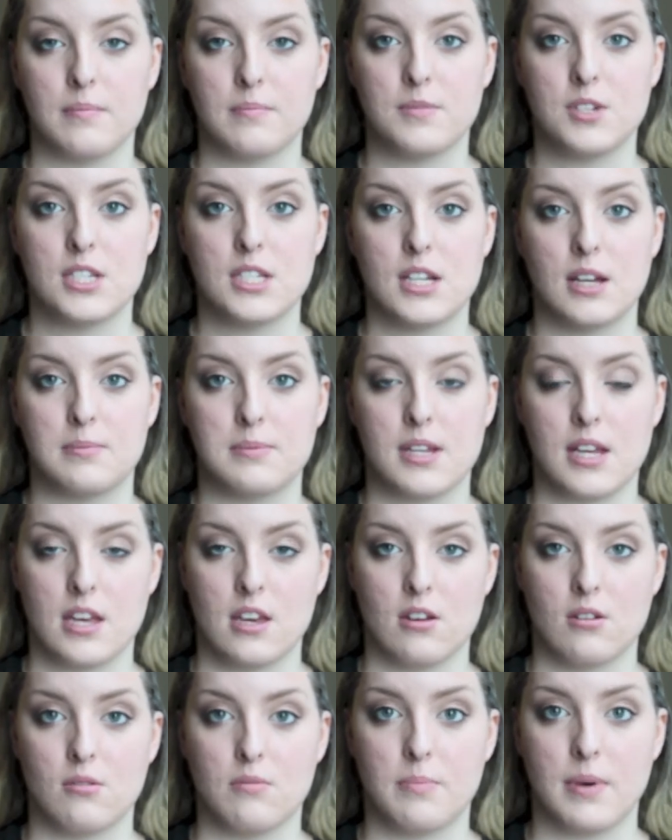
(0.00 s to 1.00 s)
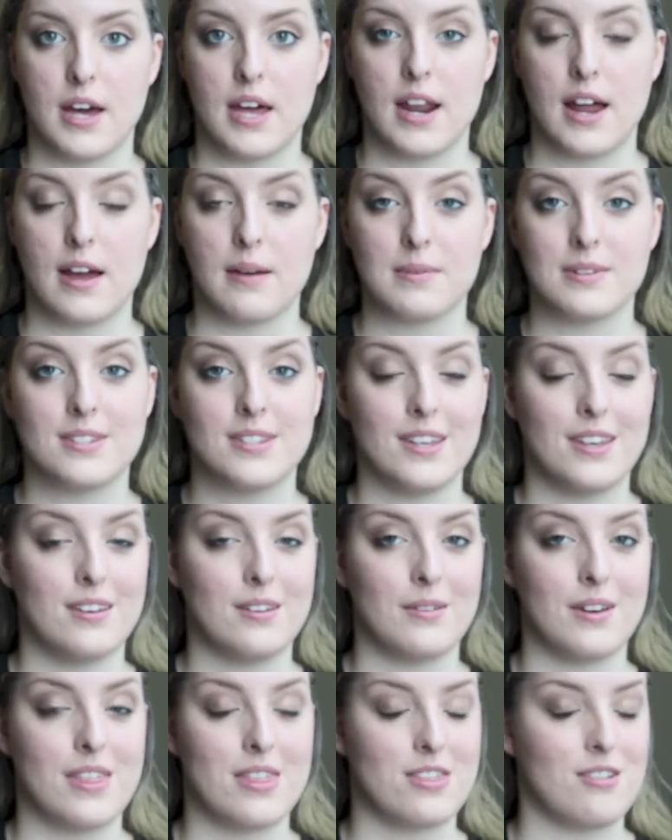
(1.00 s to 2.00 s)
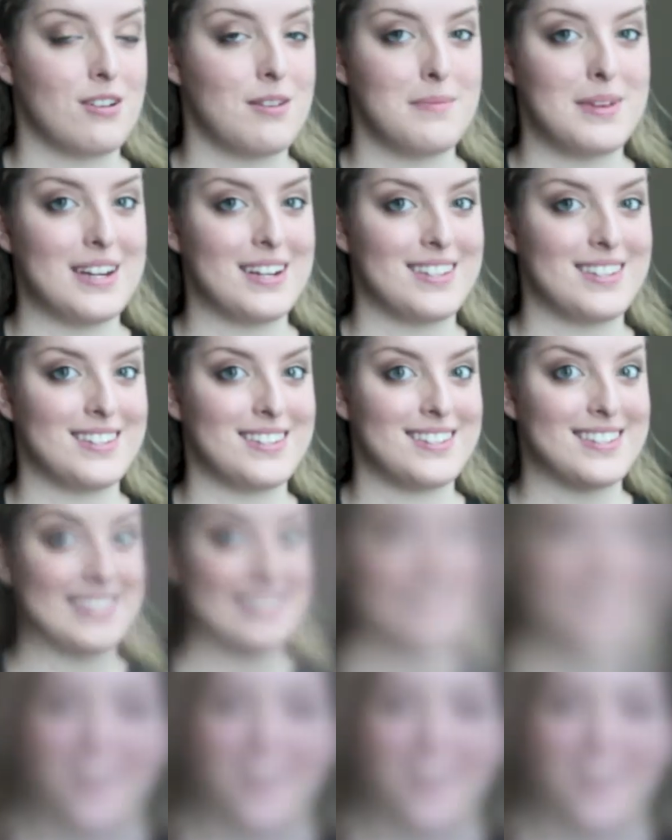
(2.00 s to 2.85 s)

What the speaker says: just to update you, but I will see you in 30 minutes.